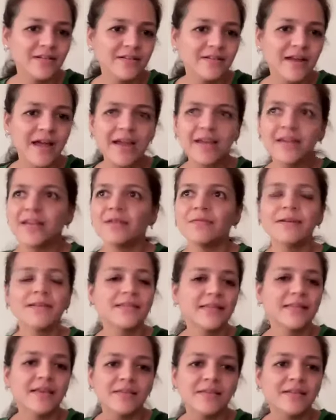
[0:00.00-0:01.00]
her. I never
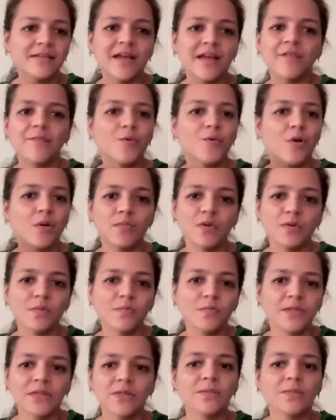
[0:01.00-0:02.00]
said that I have
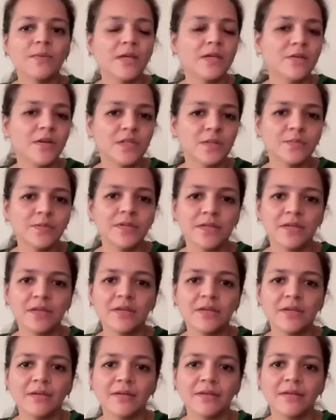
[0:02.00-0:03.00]
problem with the way you're
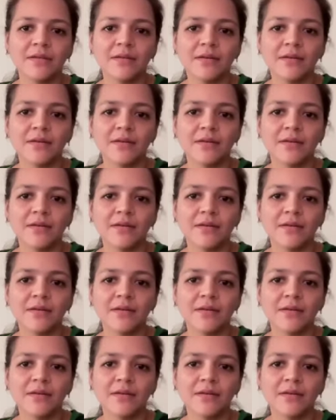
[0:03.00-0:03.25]
speaking.